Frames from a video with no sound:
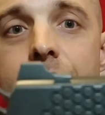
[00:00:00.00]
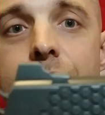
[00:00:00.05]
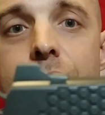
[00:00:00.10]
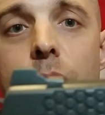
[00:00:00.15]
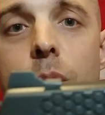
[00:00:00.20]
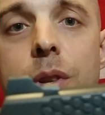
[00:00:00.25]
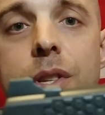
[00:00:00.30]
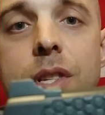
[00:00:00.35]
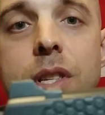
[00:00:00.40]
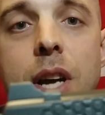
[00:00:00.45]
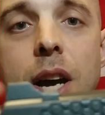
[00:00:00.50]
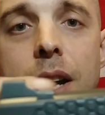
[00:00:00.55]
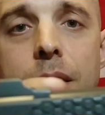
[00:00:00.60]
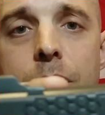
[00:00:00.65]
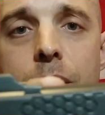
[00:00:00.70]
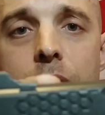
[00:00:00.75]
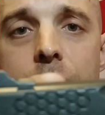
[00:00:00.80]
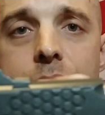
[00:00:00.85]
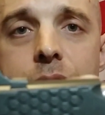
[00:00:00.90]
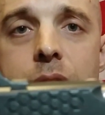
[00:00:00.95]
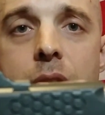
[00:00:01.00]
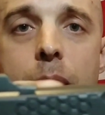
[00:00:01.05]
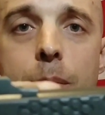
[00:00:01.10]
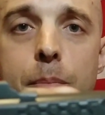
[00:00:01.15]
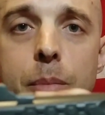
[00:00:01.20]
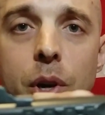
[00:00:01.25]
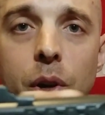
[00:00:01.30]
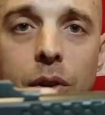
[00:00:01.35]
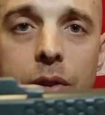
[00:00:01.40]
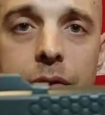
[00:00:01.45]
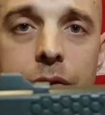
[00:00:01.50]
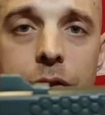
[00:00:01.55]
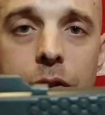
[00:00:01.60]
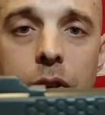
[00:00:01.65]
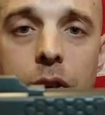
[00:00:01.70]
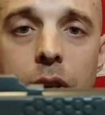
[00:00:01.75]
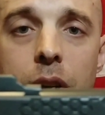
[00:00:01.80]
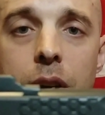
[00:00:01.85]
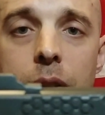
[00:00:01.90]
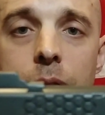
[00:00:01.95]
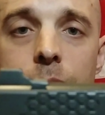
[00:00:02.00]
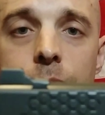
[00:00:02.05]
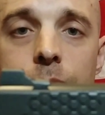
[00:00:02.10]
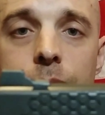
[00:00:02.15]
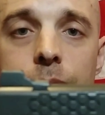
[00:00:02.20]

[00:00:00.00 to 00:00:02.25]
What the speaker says: So it's not milled for a